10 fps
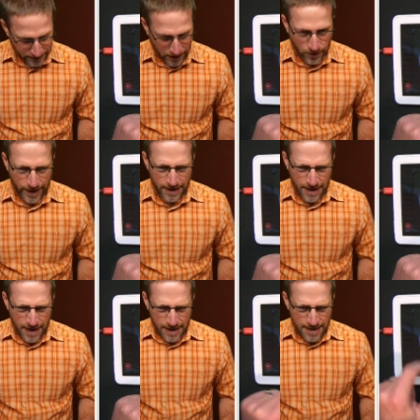All right,
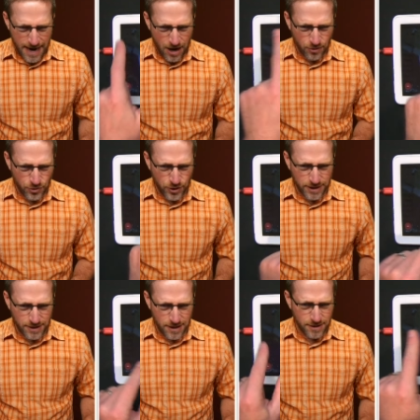now you can
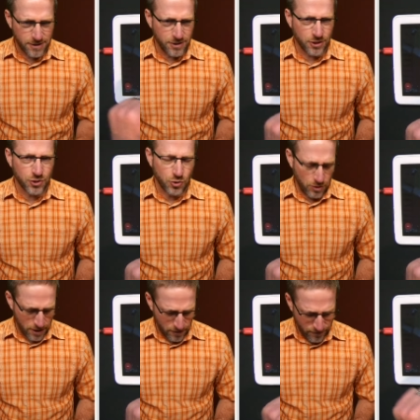see this is the control
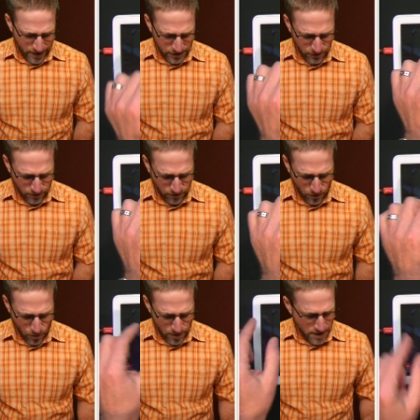interface
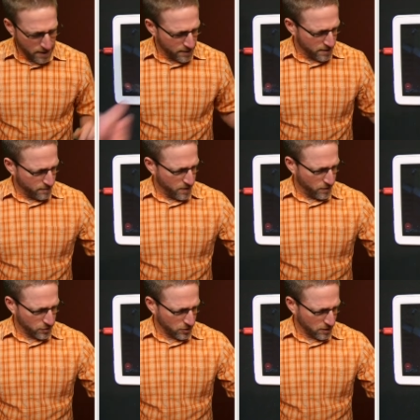for the
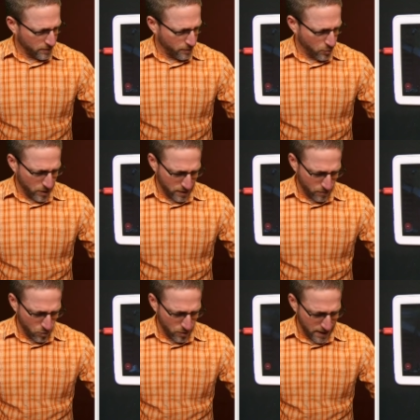Mevo Start. Let me point it
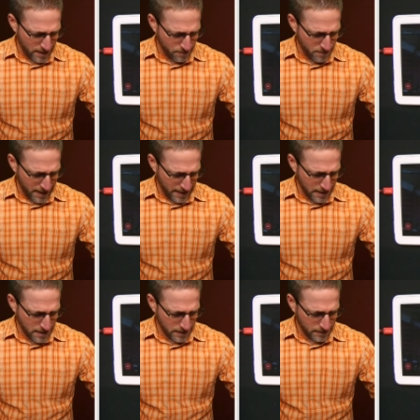more at
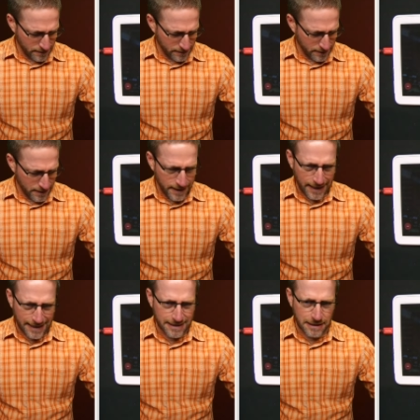me.
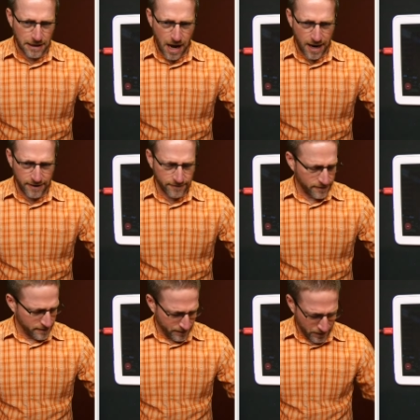It is live.
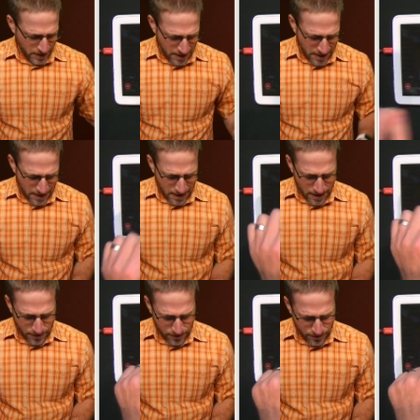
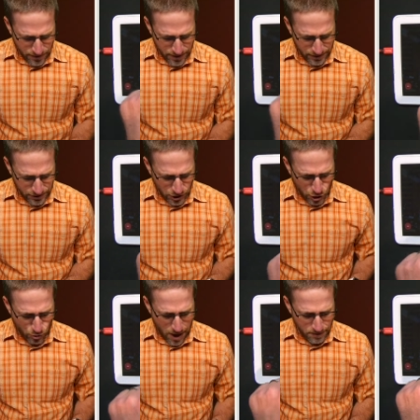This
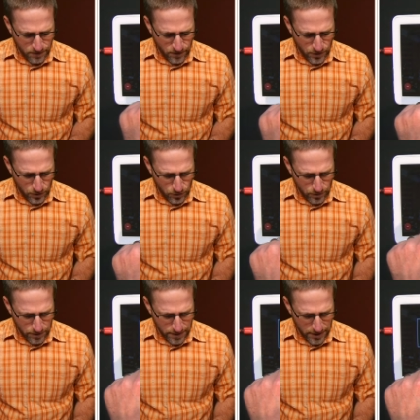cropped
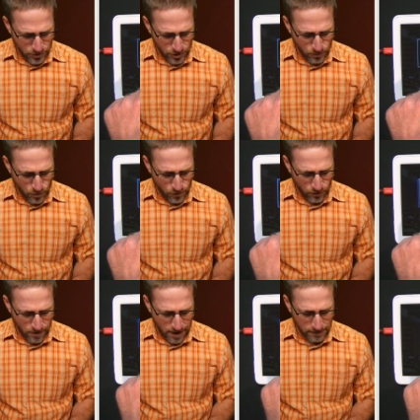view that you can move
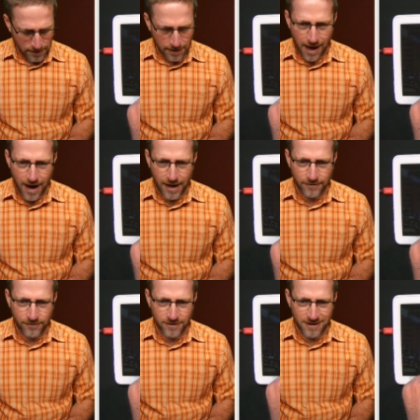around
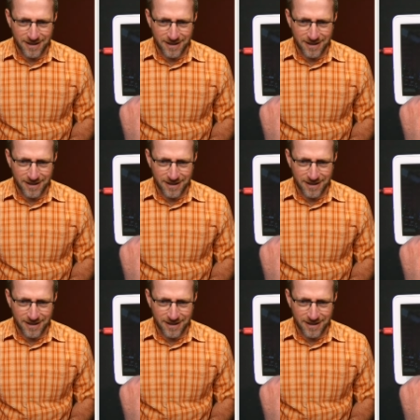live